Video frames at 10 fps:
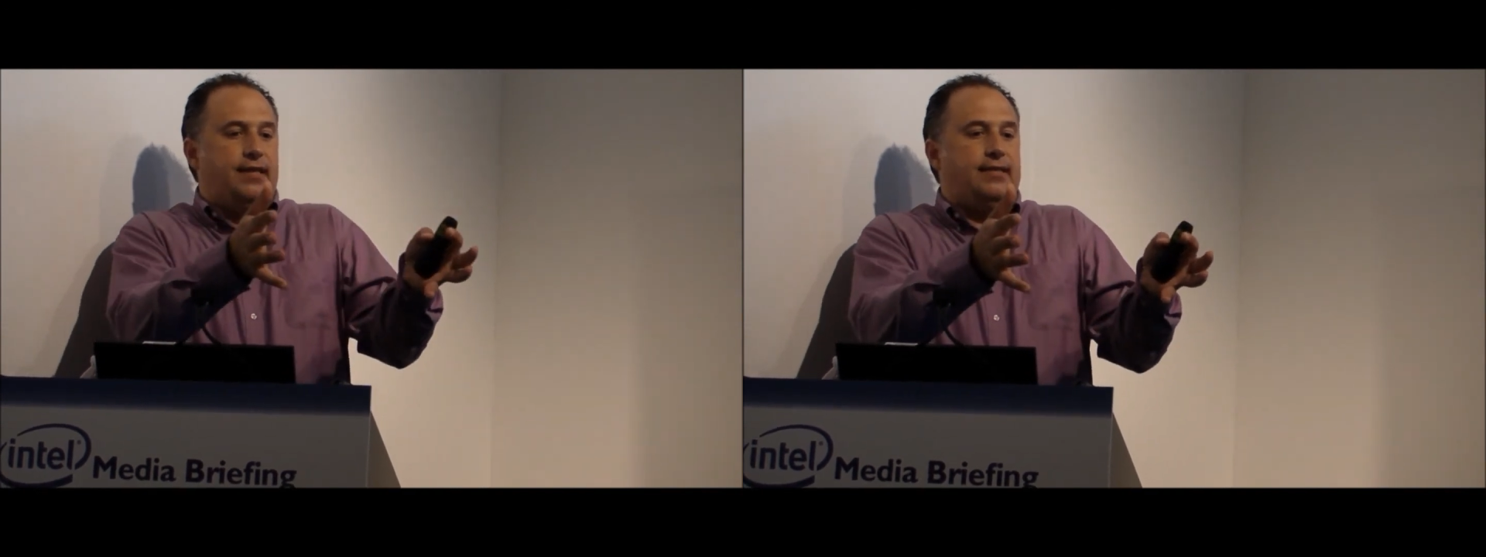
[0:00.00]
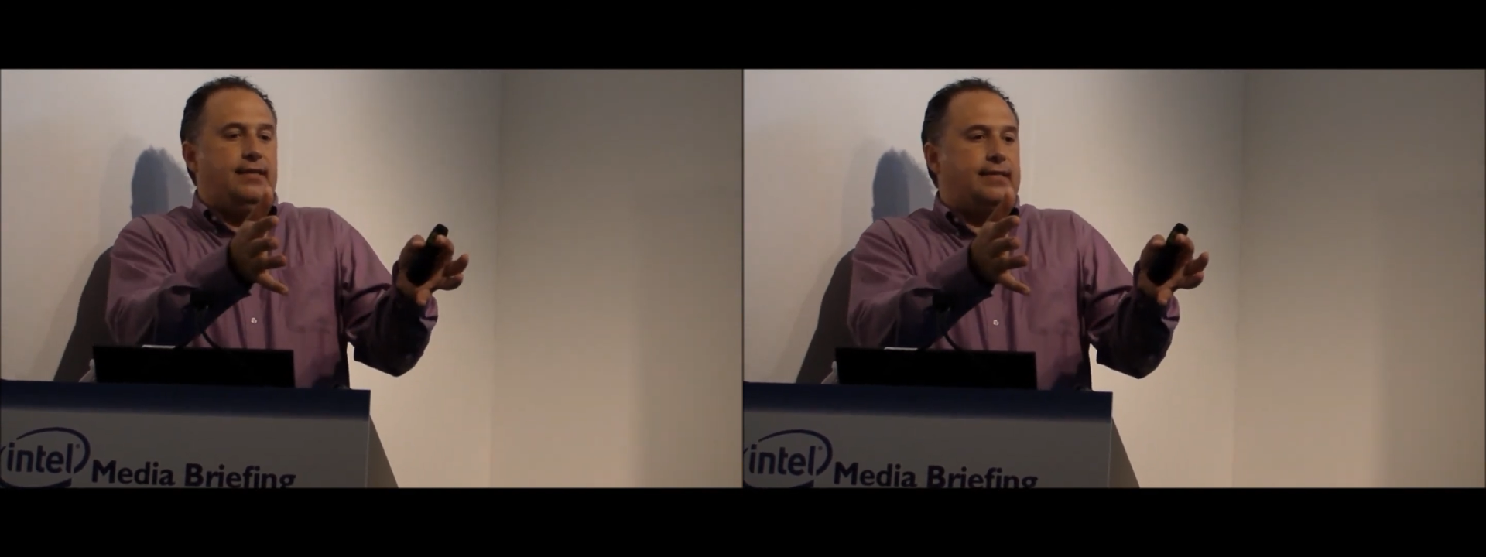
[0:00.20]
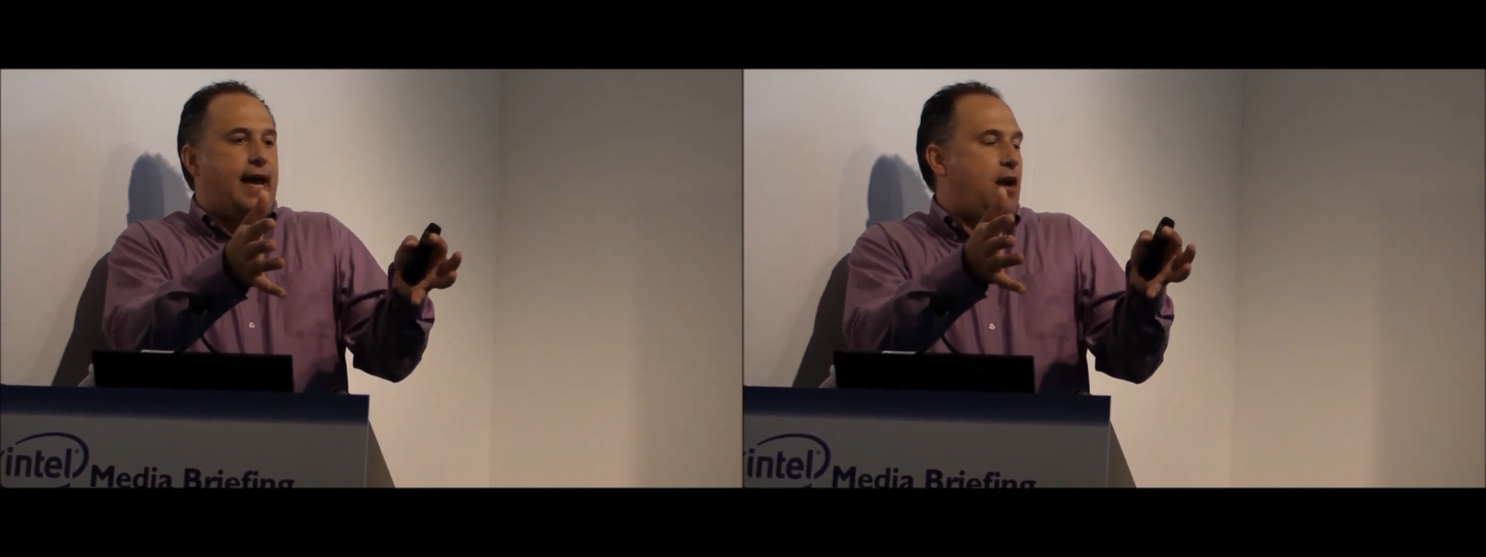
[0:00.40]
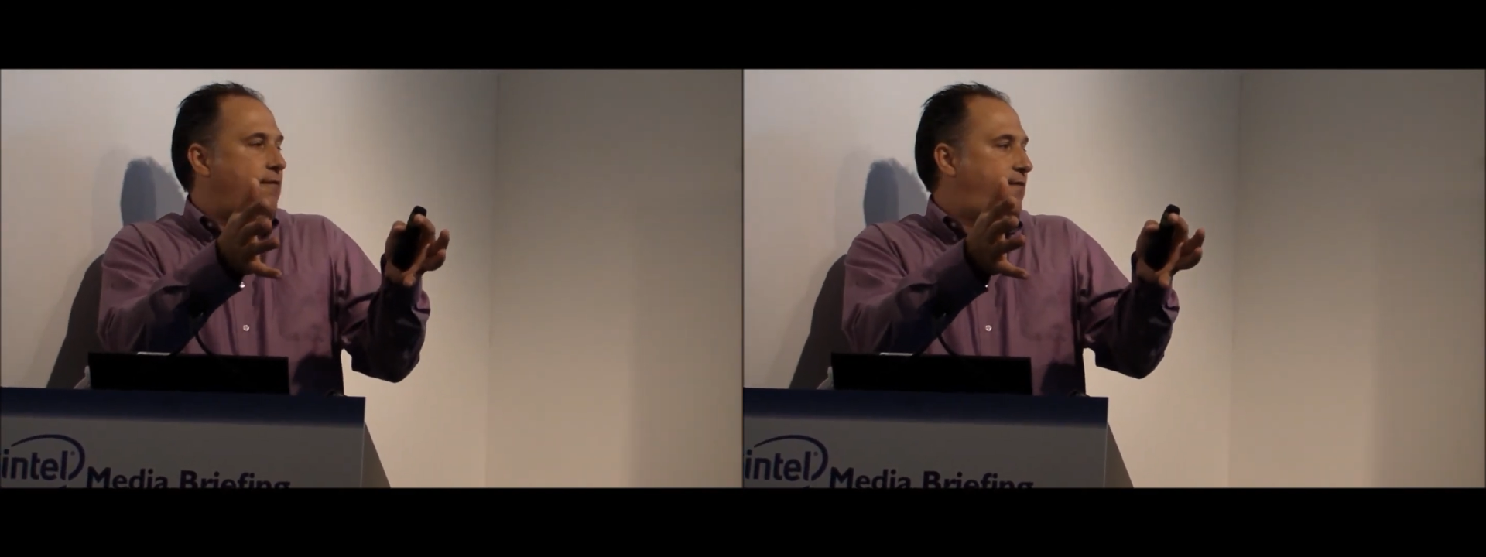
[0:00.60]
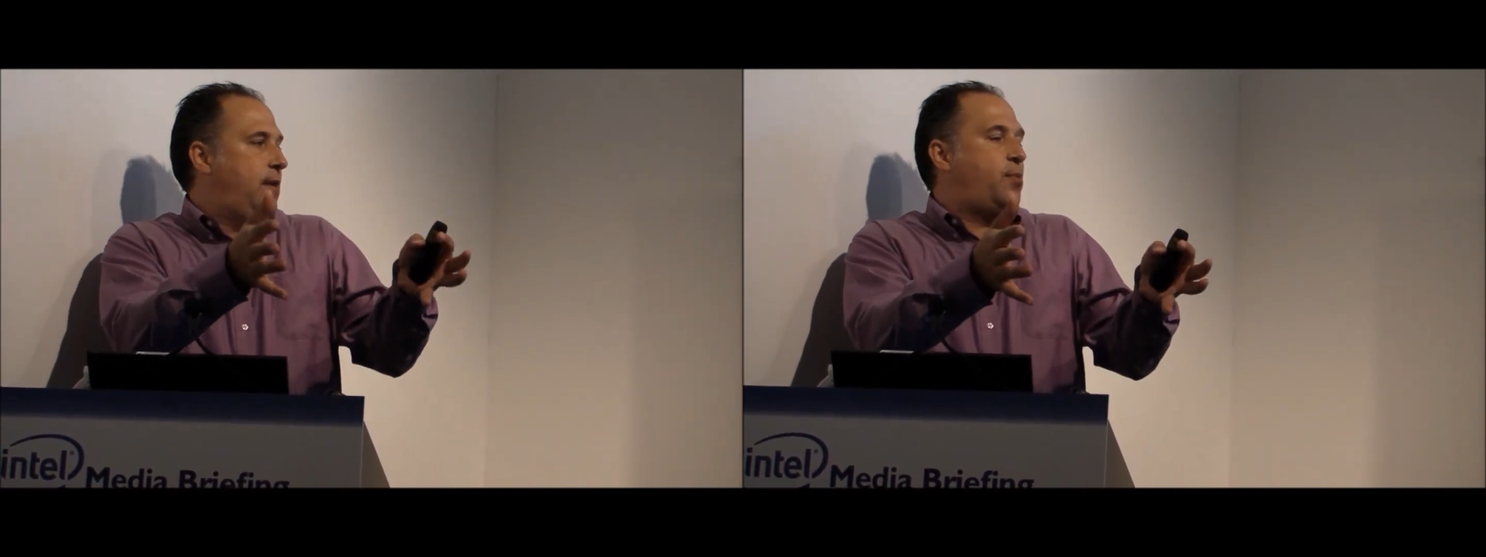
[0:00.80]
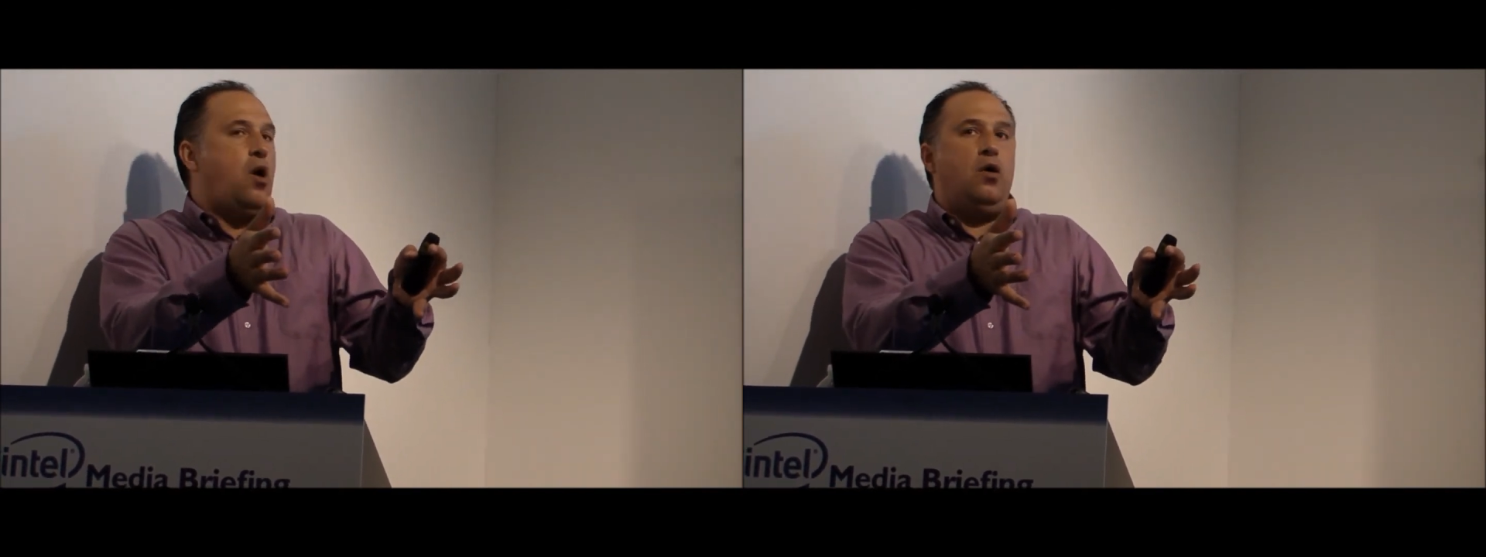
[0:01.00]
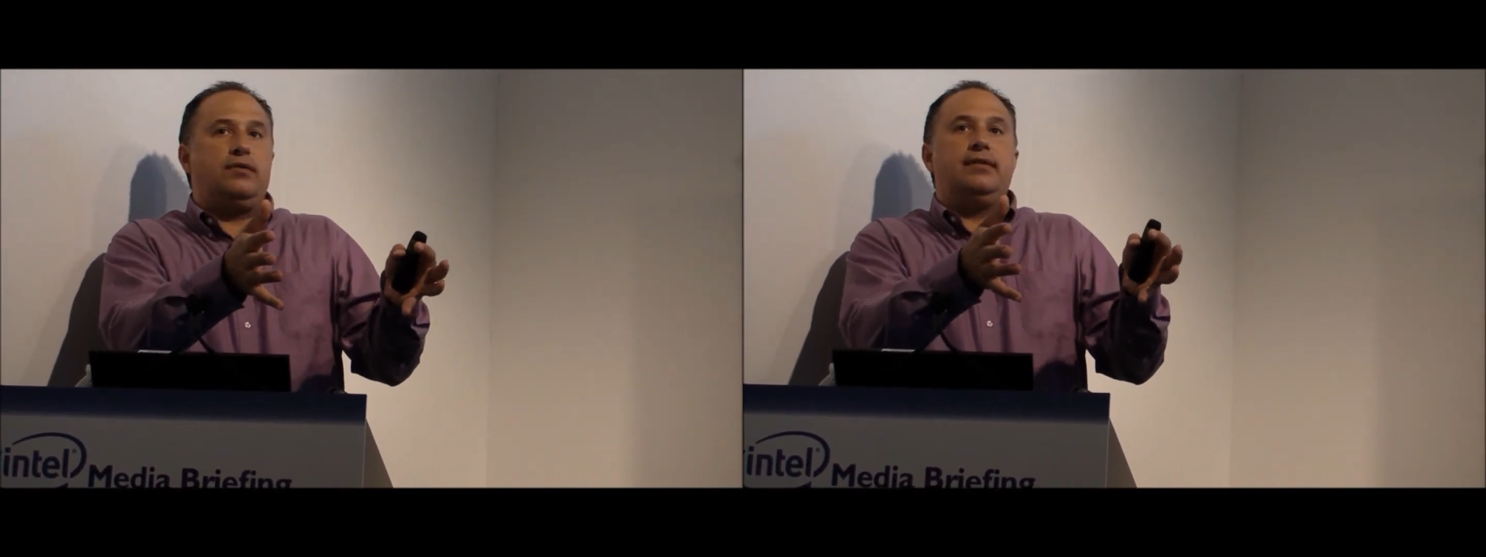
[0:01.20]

that's inside our vPros,